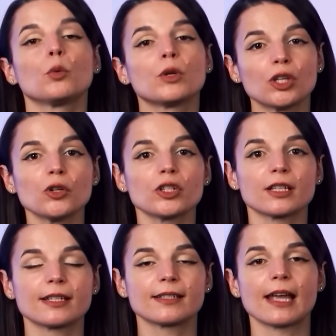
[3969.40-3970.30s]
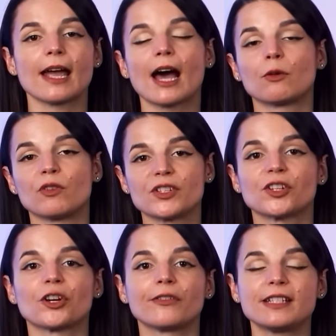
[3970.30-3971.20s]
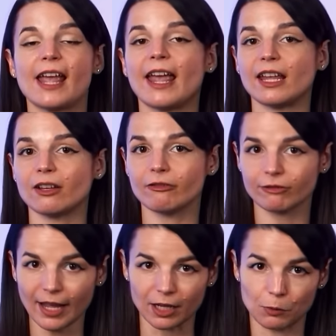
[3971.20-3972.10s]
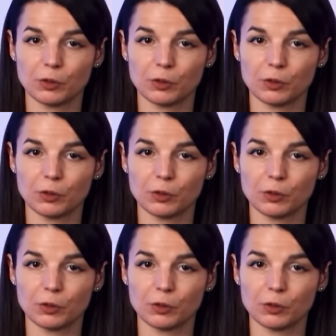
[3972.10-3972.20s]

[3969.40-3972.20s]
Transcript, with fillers: we usually say, I reserved a flight,